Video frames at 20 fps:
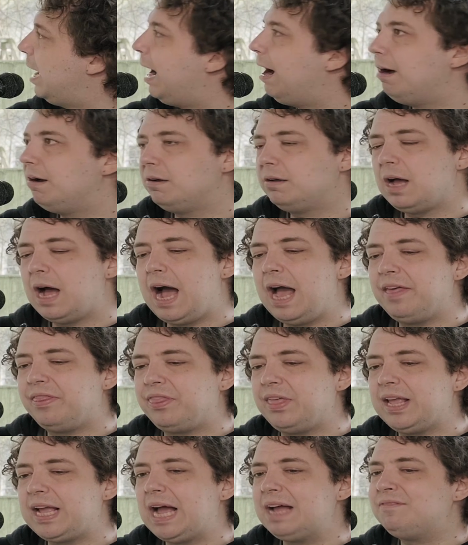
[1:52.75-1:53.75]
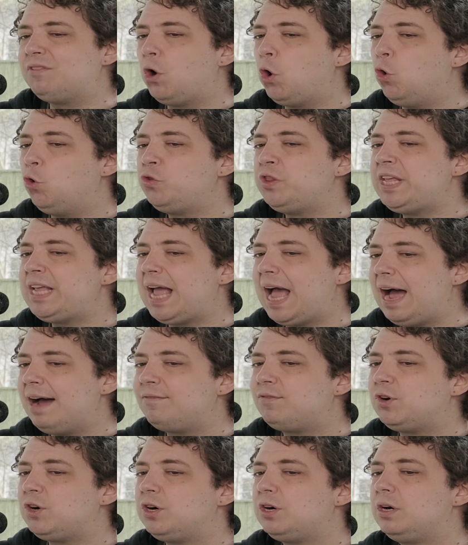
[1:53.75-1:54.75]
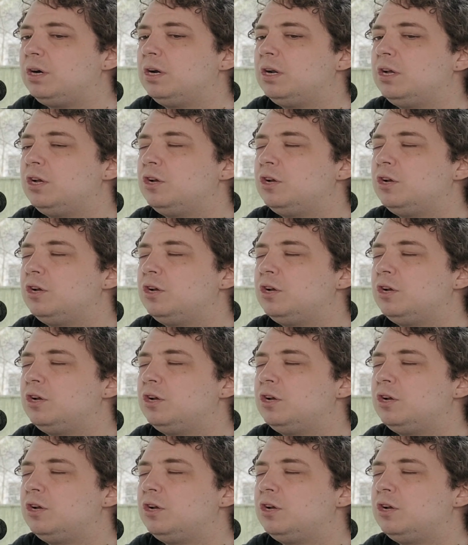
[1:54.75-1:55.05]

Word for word: uh, I think I've only ever